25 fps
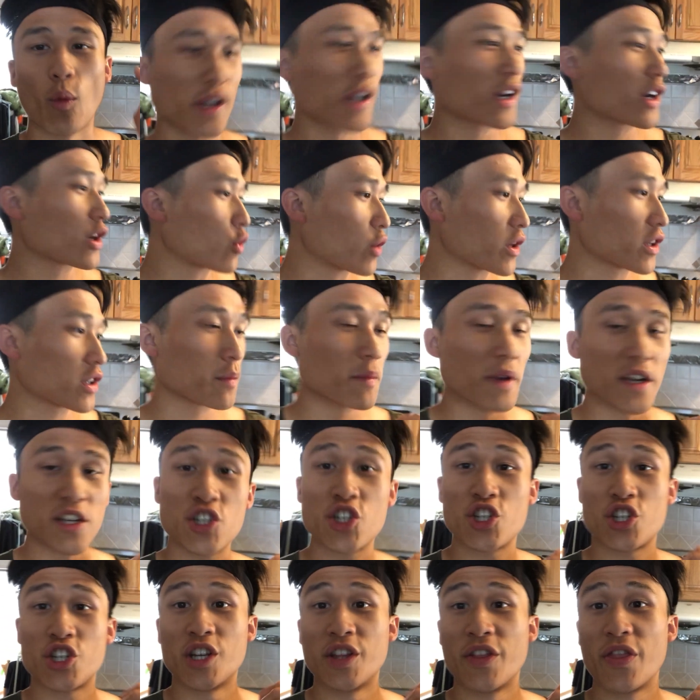wanted to quickly
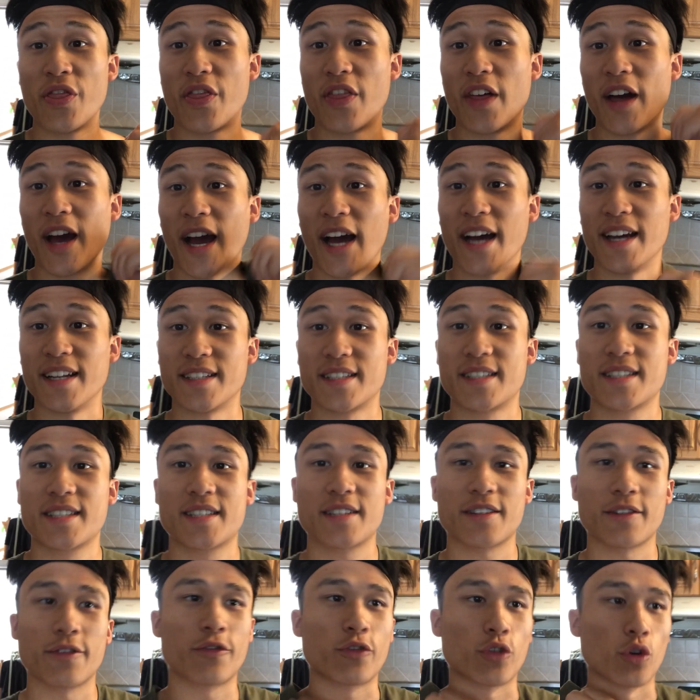mention that
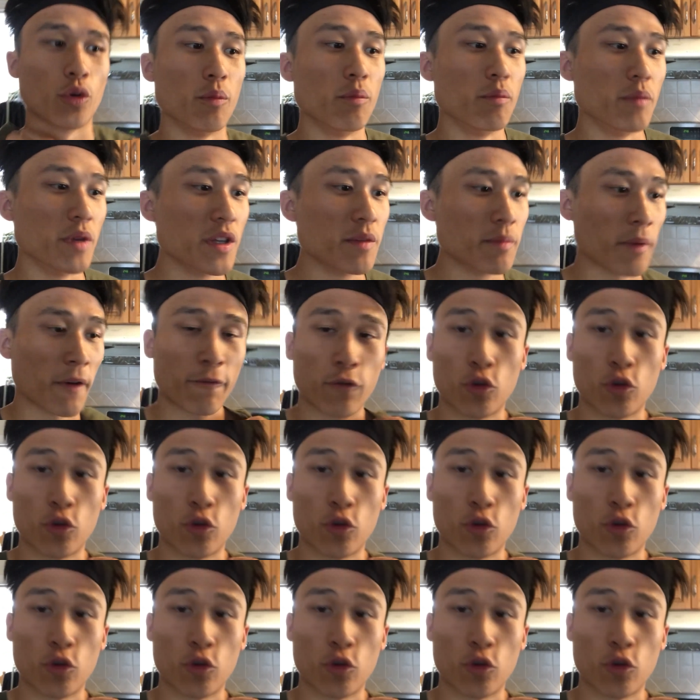for me,